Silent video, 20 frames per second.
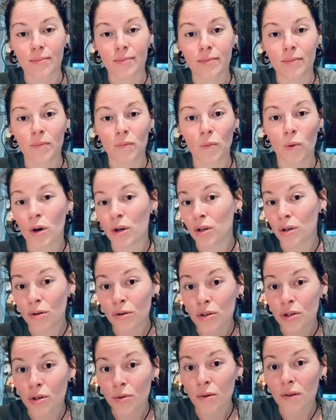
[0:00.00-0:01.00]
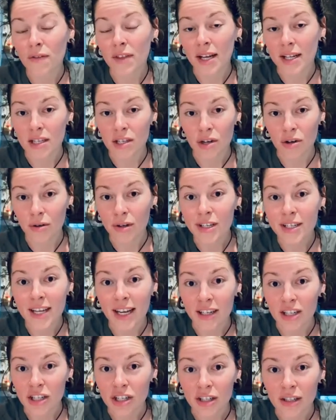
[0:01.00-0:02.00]
what you do if that's your
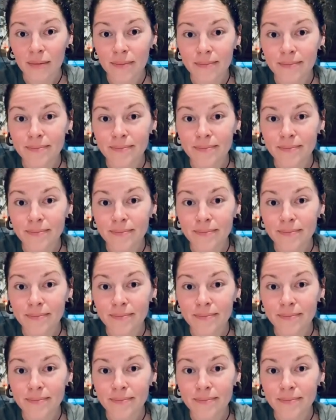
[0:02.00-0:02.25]
intention.